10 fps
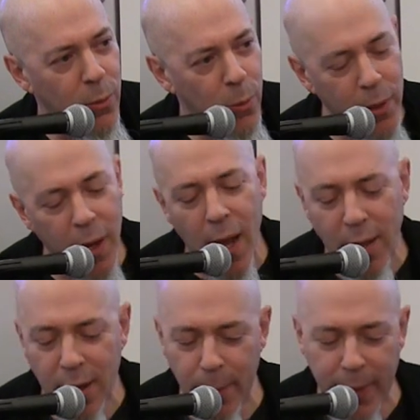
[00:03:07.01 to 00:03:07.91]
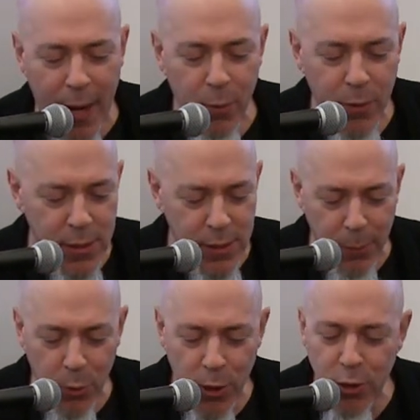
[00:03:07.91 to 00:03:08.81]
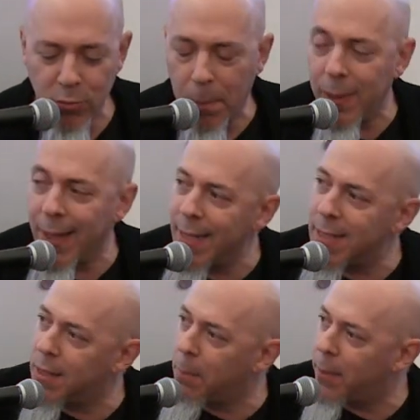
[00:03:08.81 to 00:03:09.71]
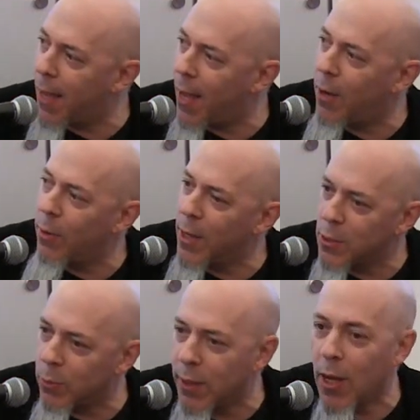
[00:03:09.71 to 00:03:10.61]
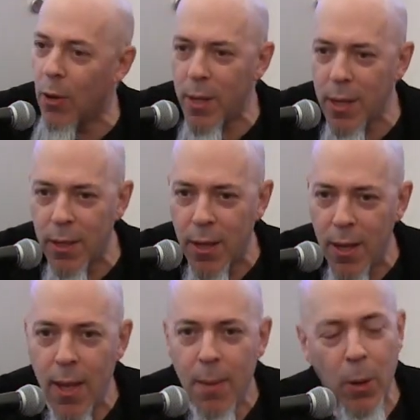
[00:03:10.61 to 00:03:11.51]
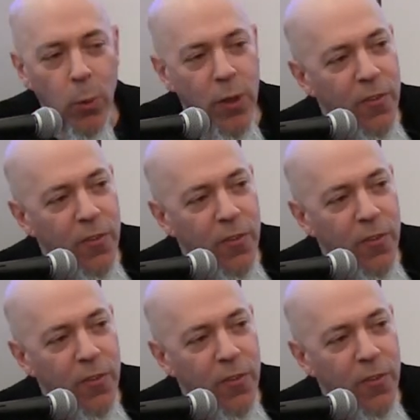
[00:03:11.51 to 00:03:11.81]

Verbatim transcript: We're not coming out with the seaboard to replace the piano as we know it, but we